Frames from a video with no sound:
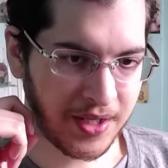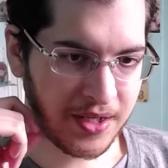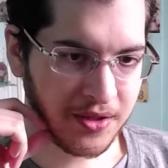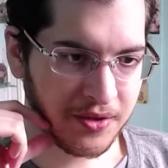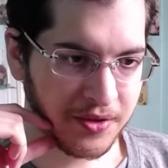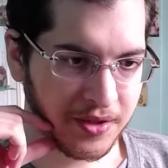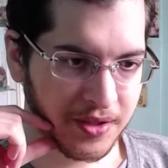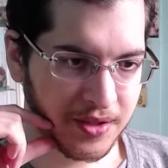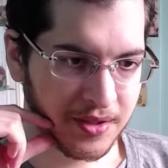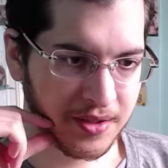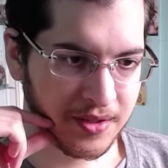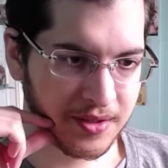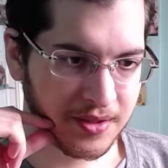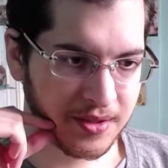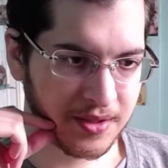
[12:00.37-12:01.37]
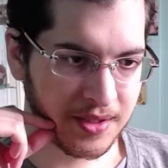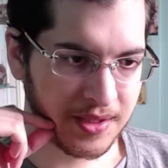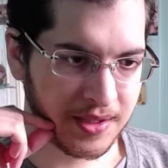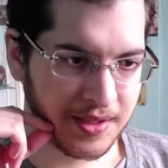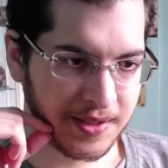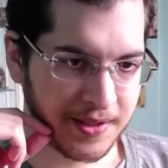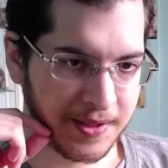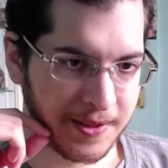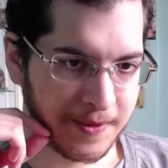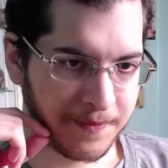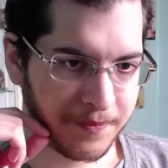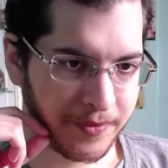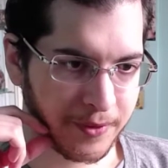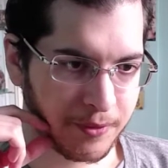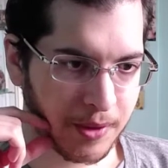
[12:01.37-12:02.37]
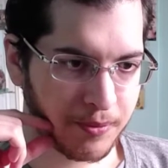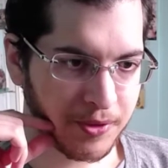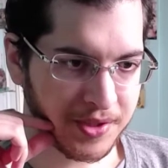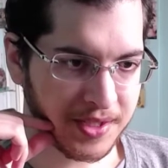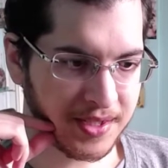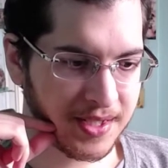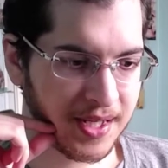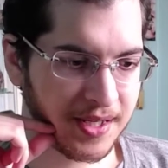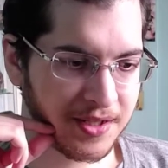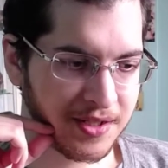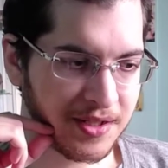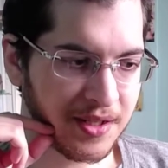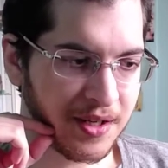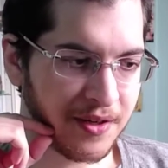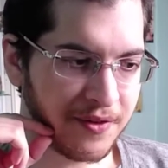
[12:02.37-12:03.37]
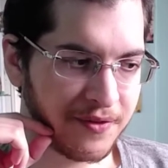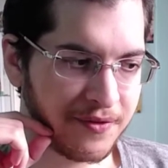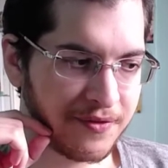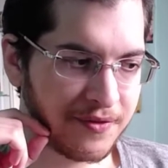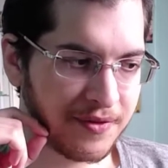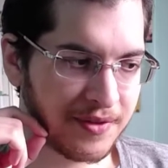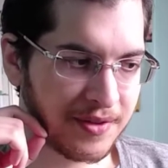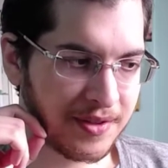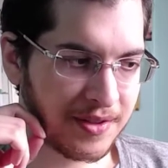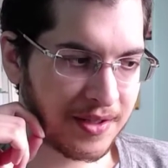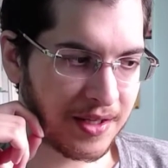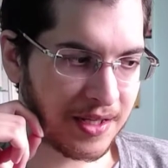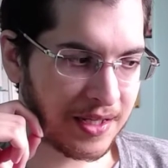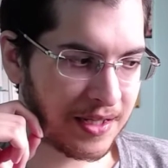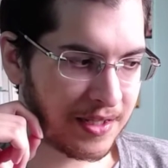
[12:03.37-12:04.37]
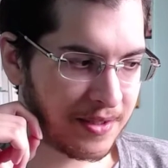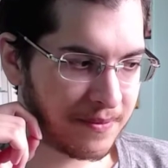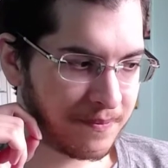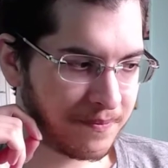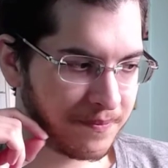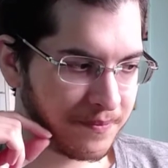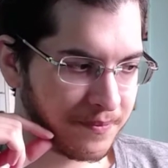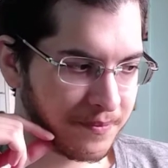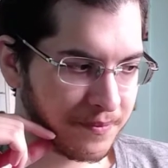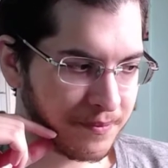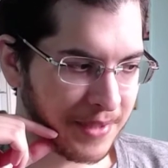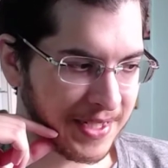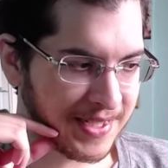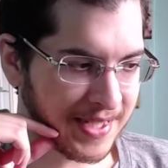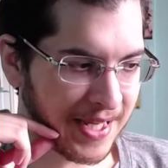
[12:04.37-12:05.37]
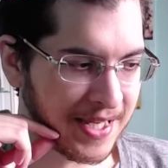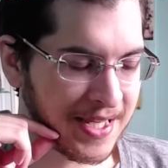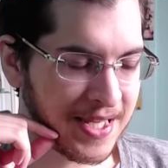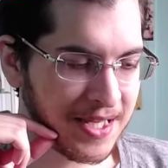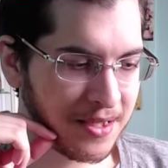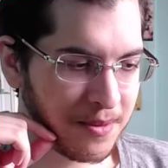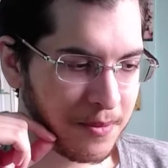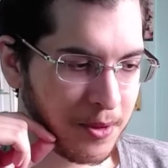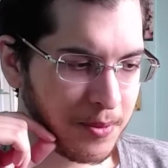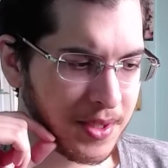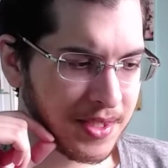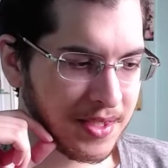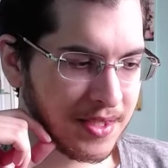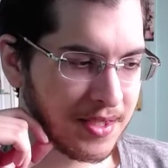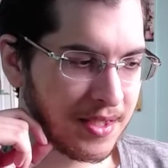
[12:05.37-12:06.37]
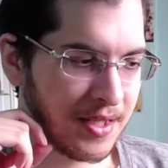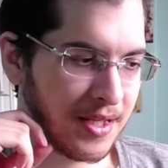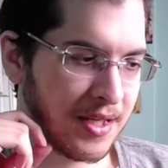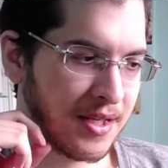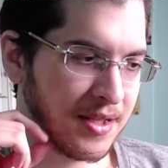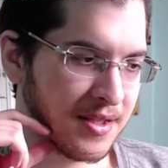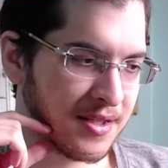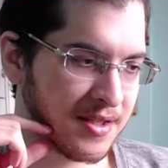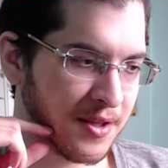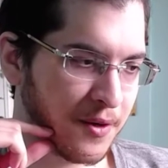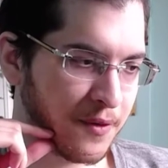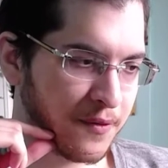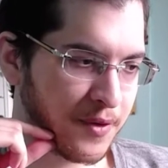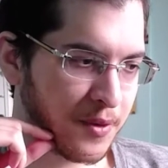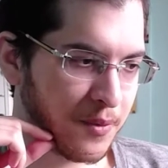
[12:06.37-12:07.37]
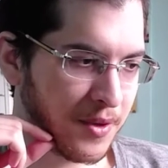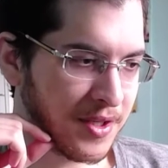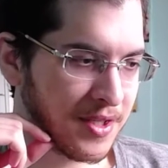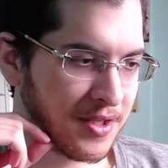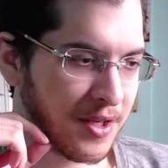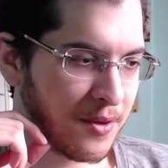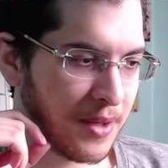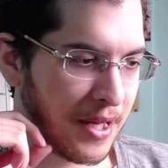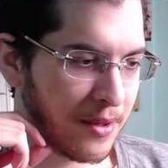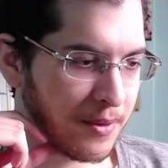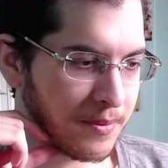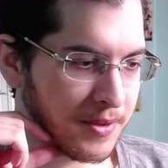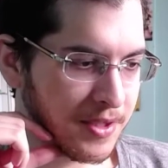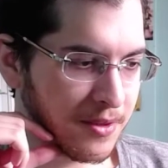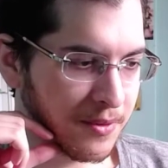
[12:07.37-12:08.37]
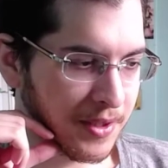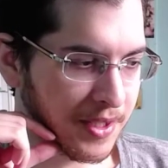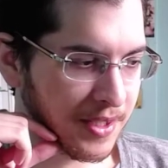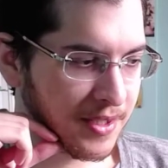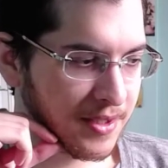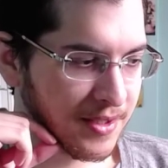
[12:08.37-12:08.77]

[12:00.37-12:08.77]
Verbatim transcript: good representation of my psyche at the moment. So if you want to know how I'm doing,